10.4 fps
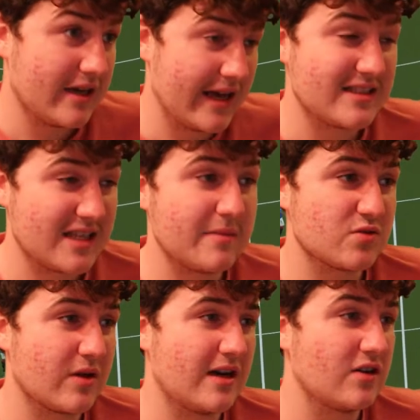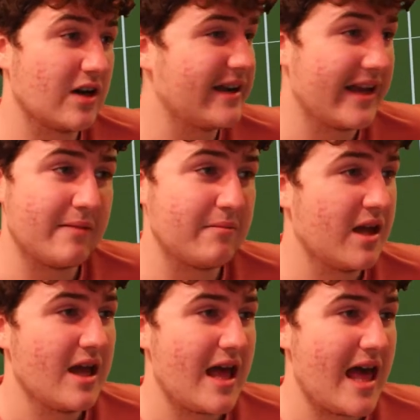him as well, and him.
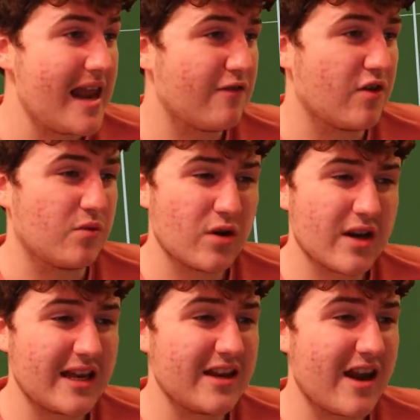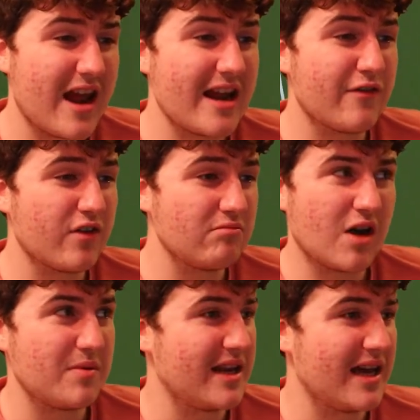Any of them. Want to get near any of them? That
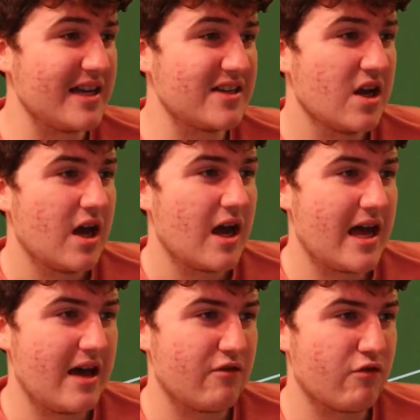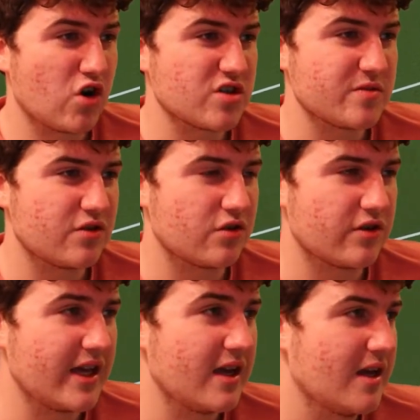would be nice. Ross
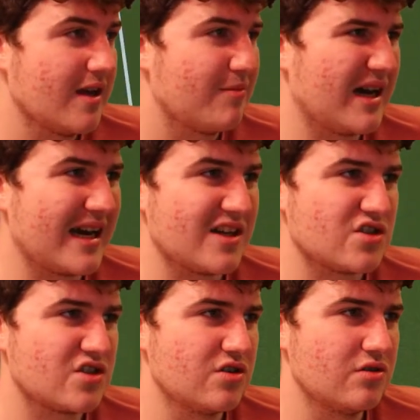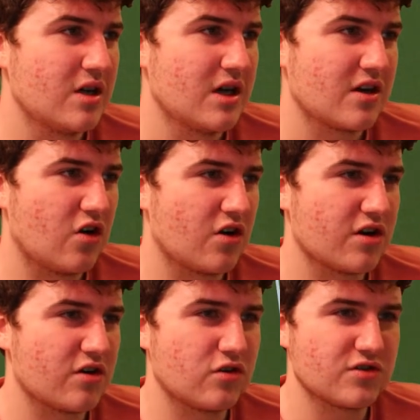Mccrorie back to
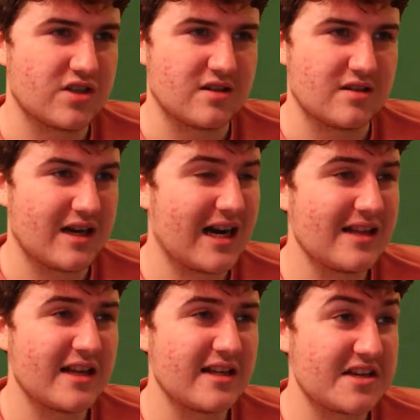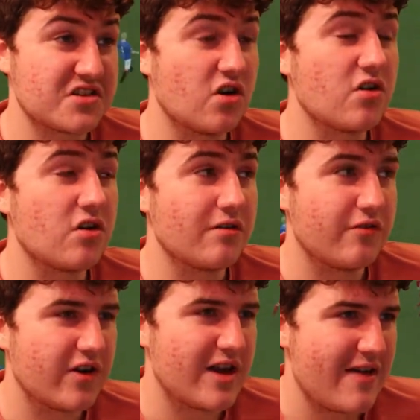Connor Goldson. The highlight has gone on
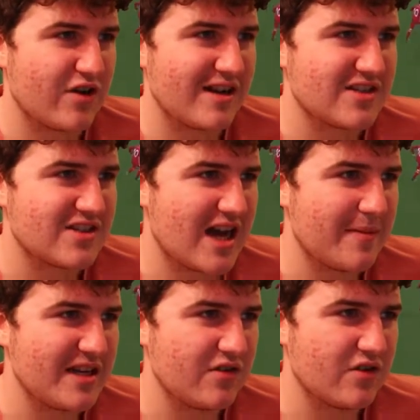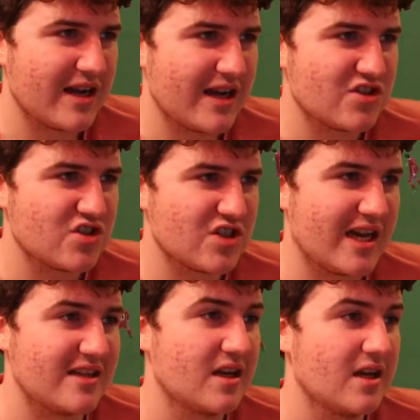forever. And Sami down the right-hand
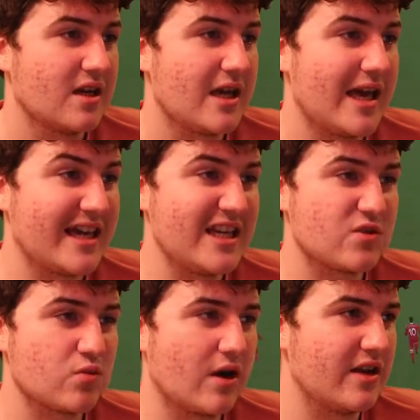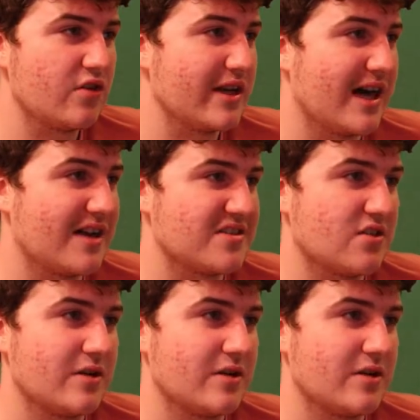side. Hickey's won it. No, he hasn't.